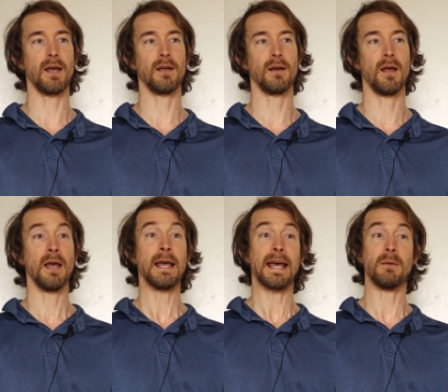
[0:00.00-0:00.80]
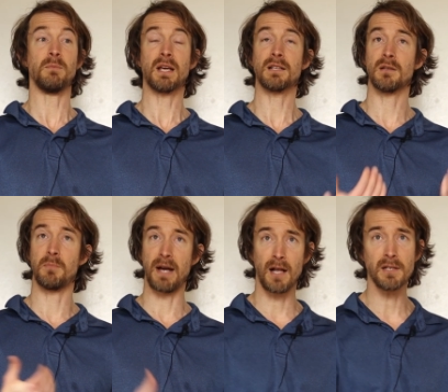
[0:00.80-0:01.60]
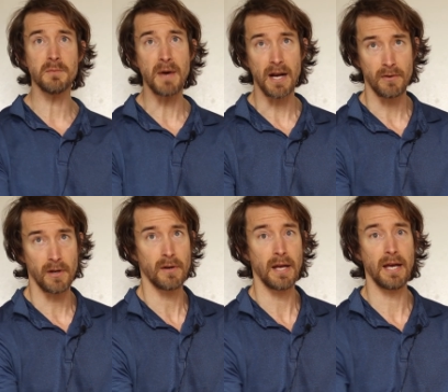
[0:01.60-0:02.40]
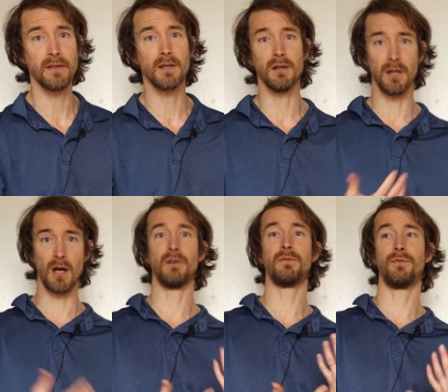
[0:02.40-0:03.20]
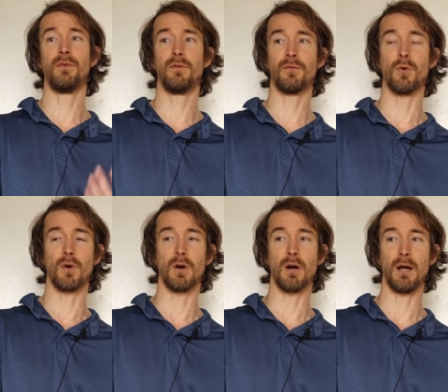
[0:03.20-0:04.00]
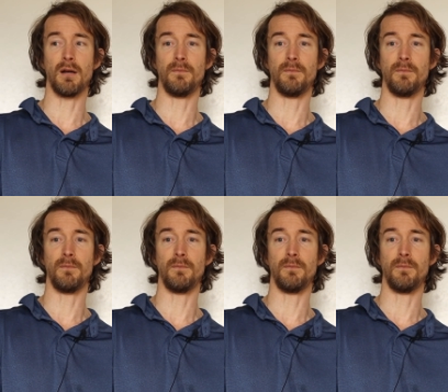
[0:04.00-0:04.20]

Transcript: And because of the biology background and the love for